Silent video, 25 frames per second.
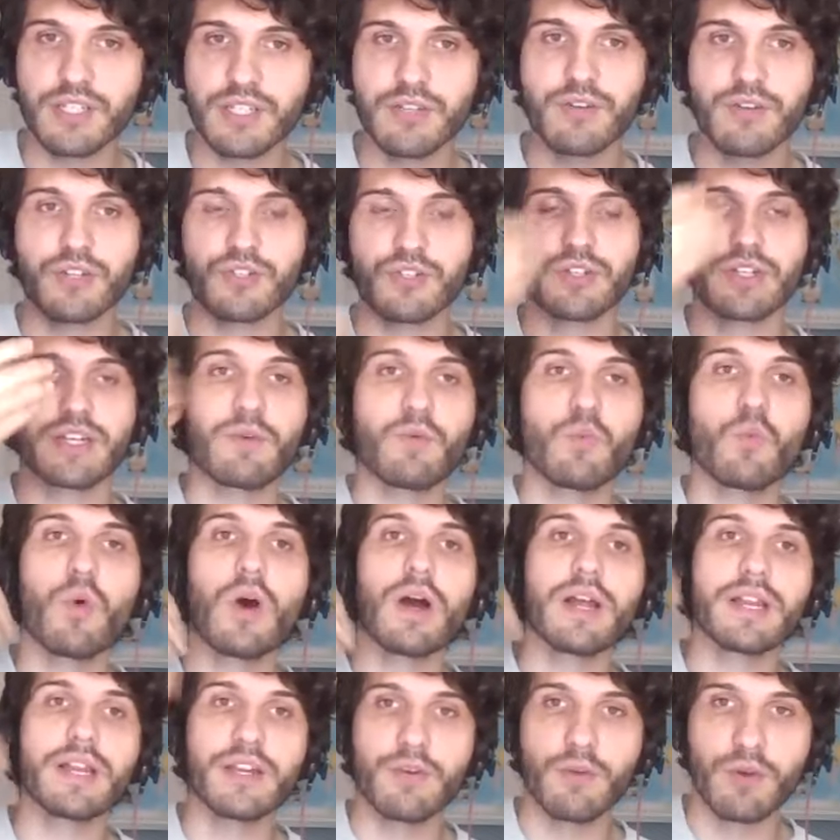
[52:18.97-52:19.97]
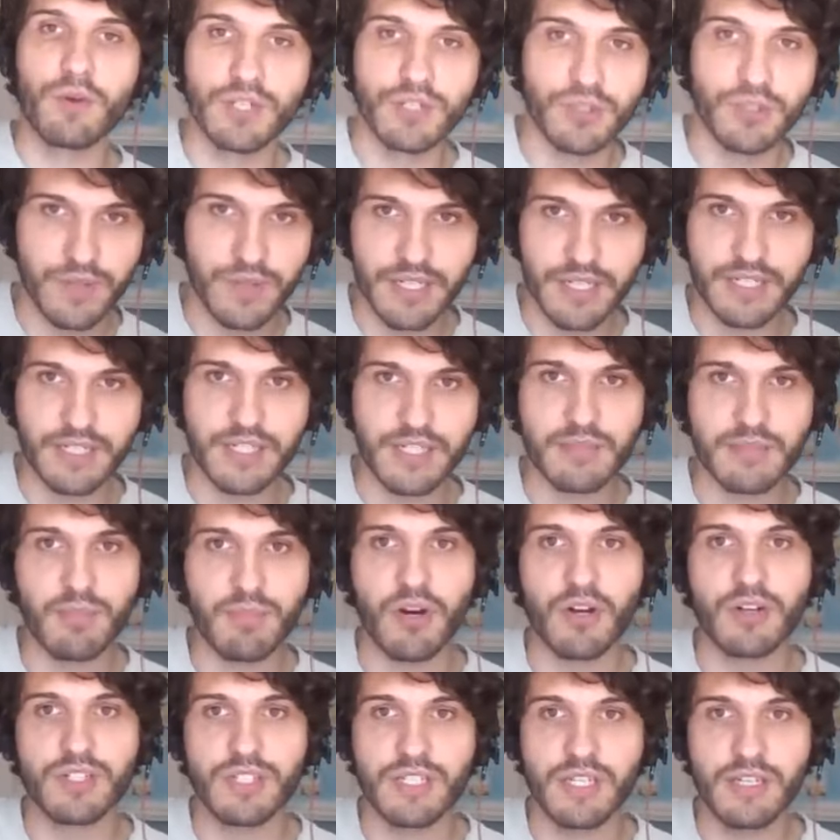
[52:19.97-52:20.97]
You are controlling what you are doing to this
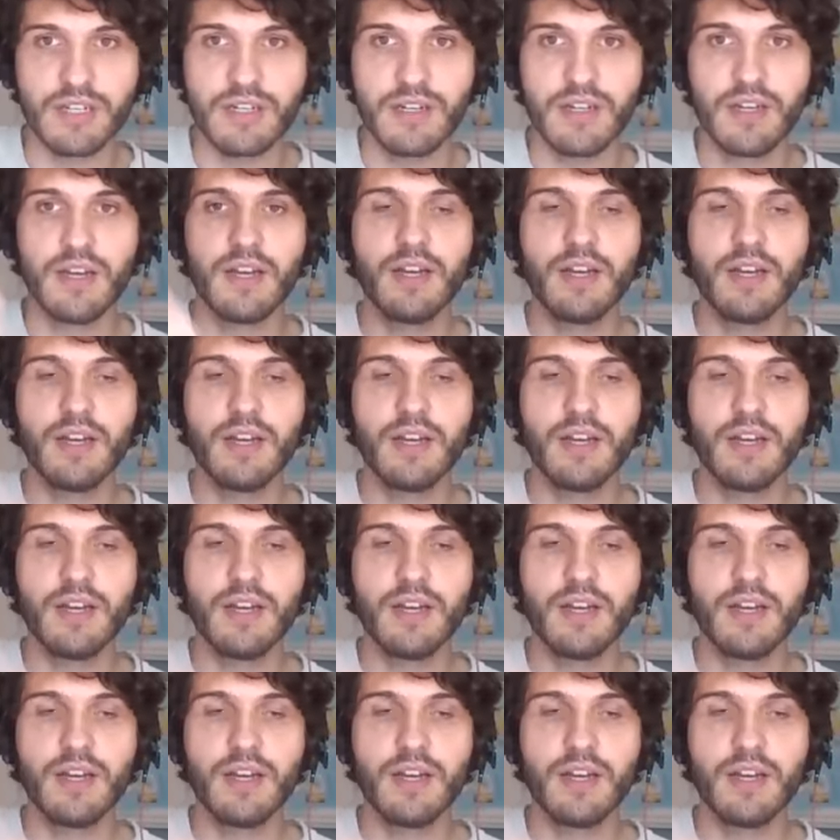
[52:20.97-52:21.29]
person.